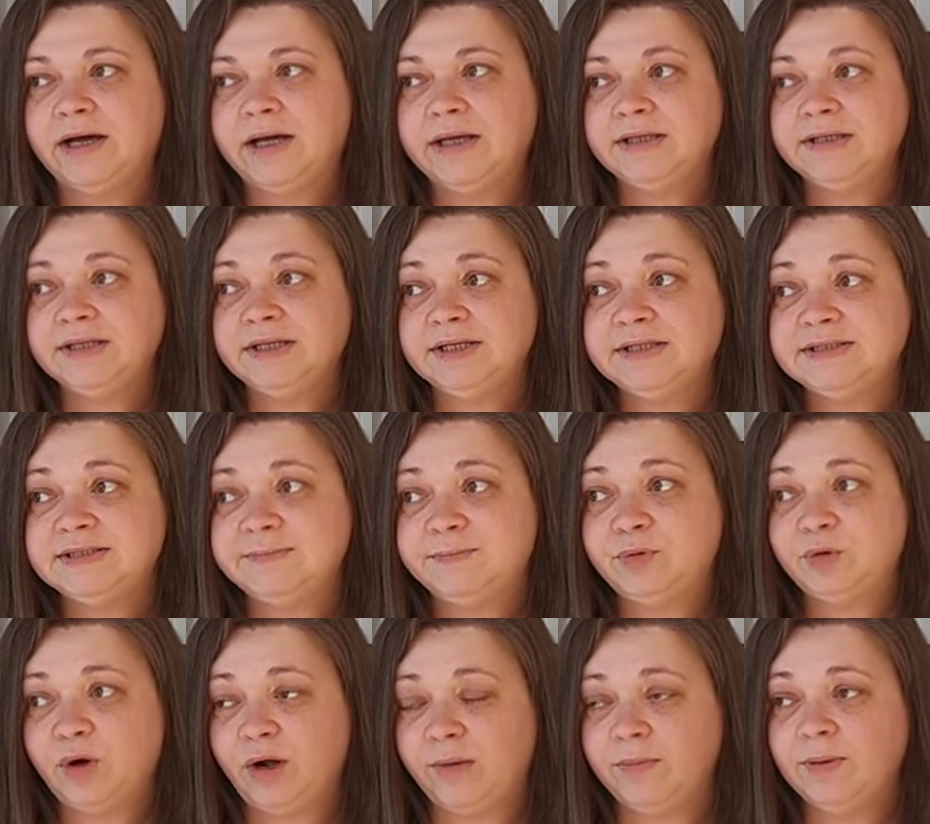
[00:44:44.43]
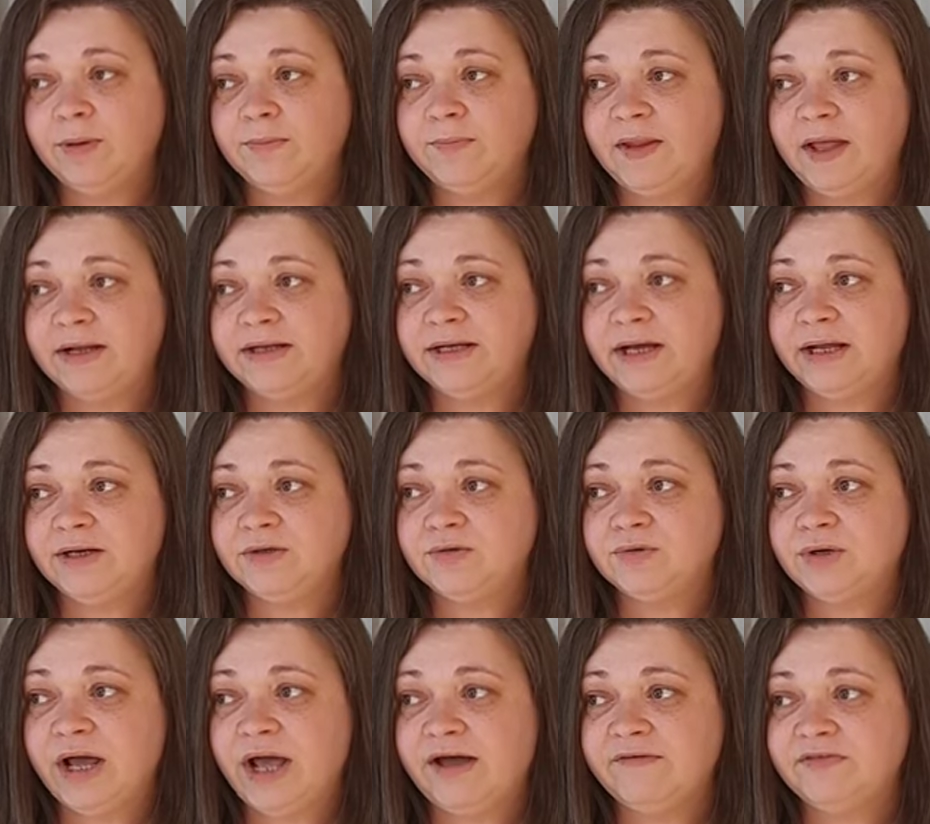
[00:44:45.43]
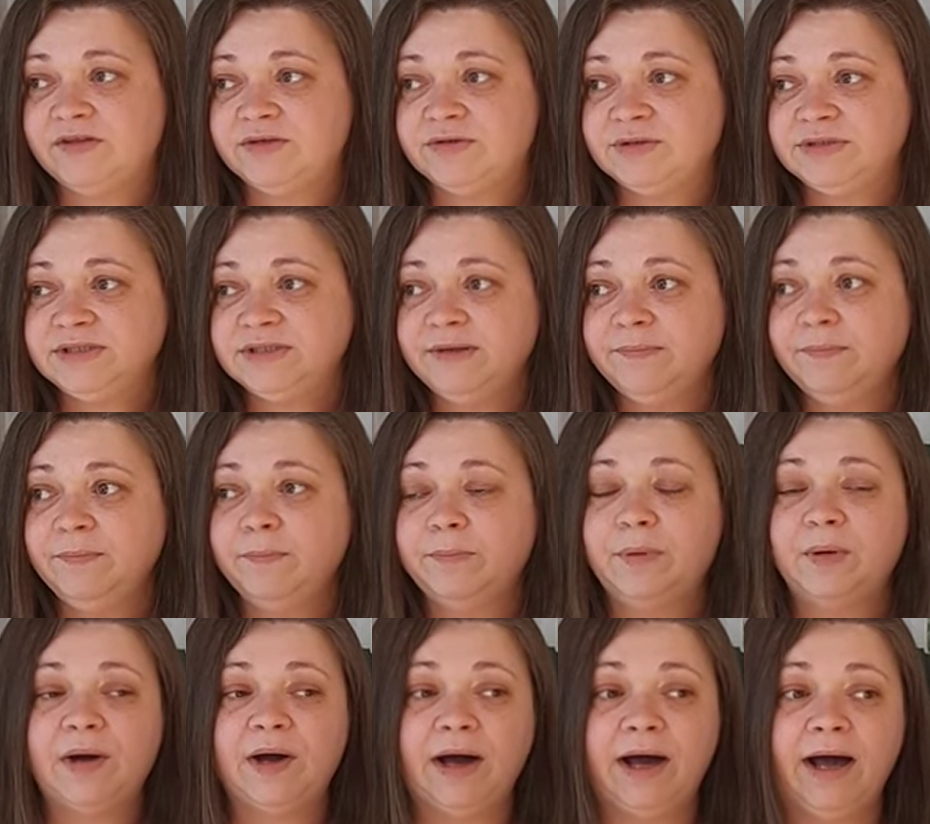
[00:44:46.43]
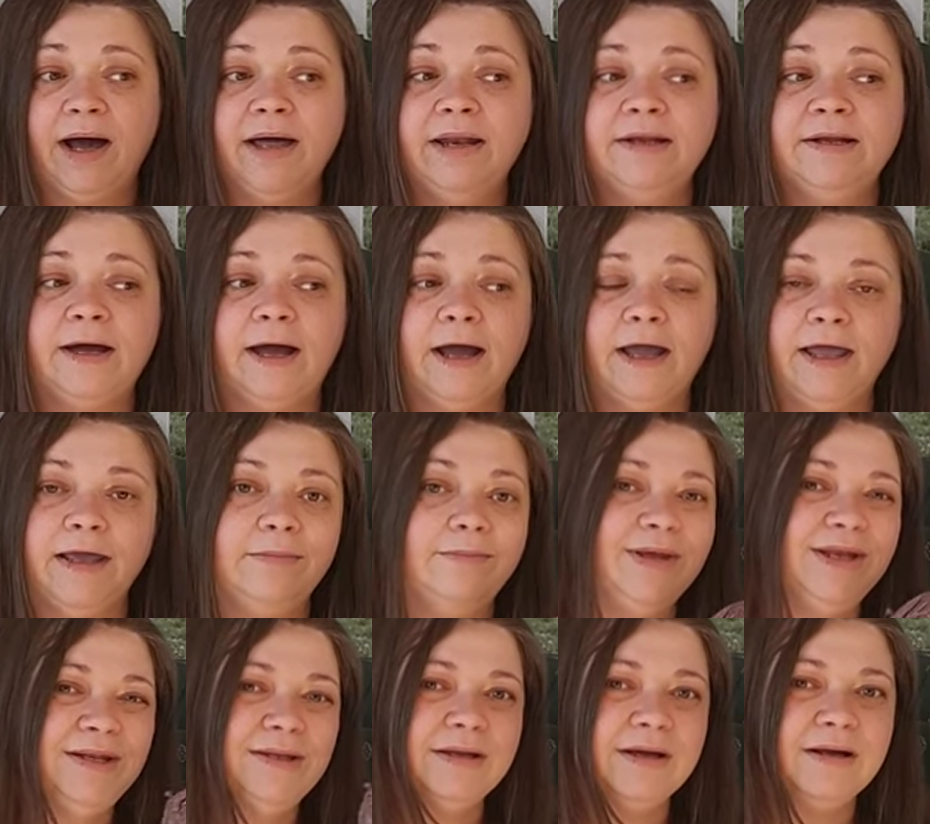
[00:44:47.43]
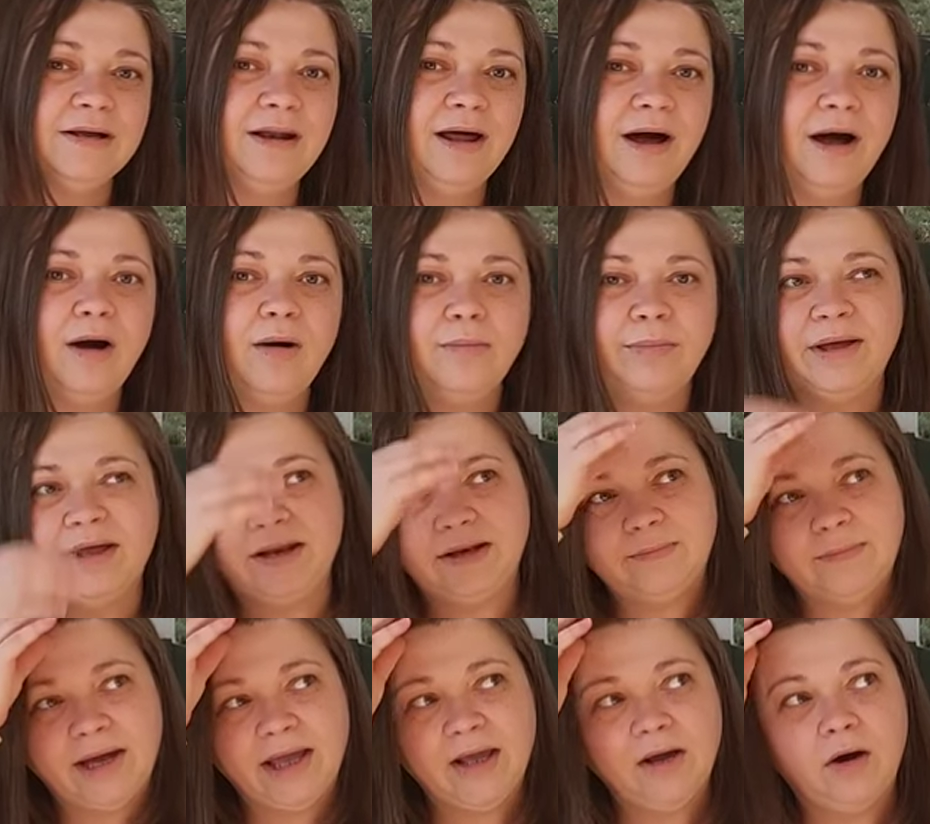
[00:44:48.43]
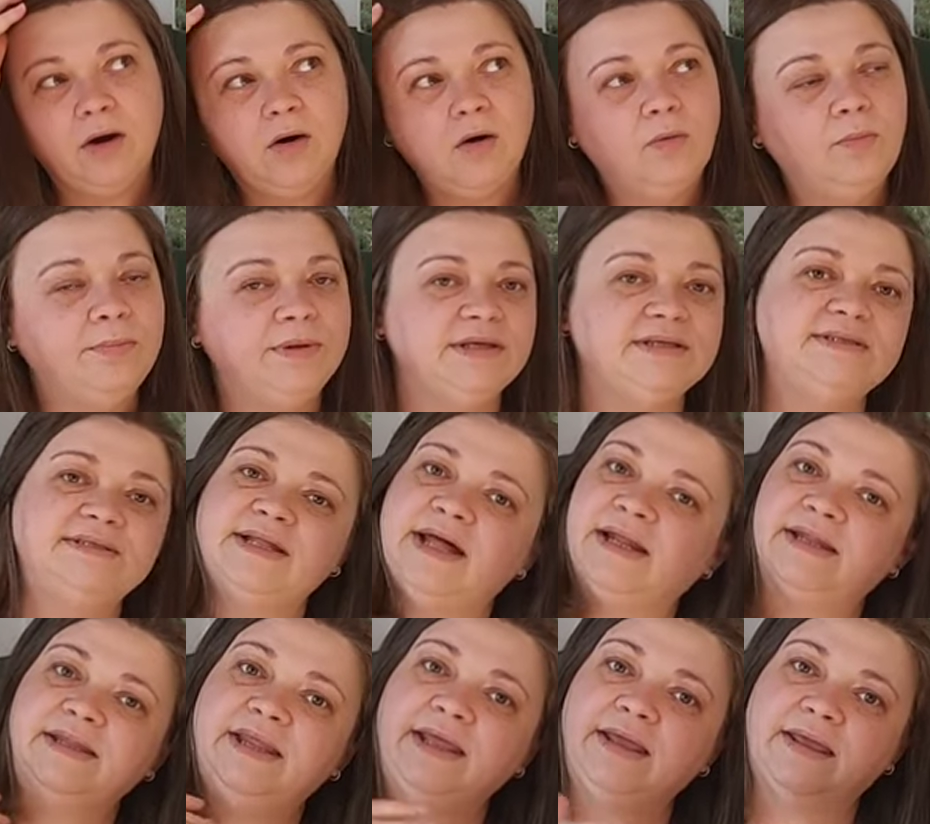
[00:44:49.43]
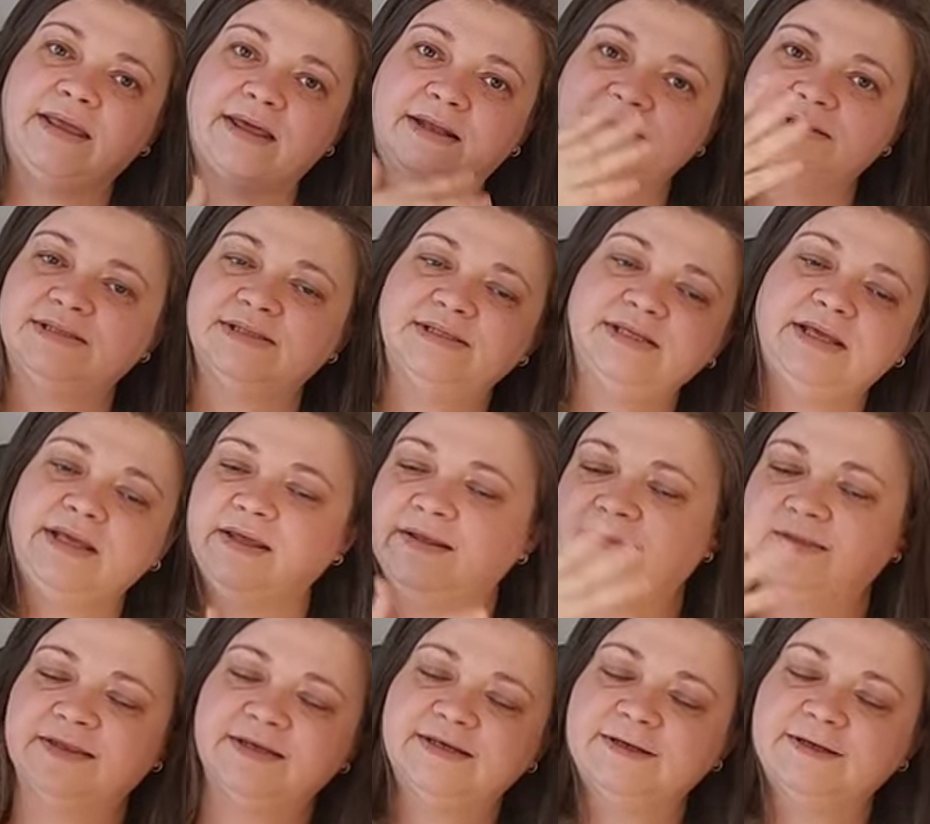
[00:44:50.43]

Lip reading: It is a problem that I don't have the receipt, but I am in the club, and my hope is that they can see in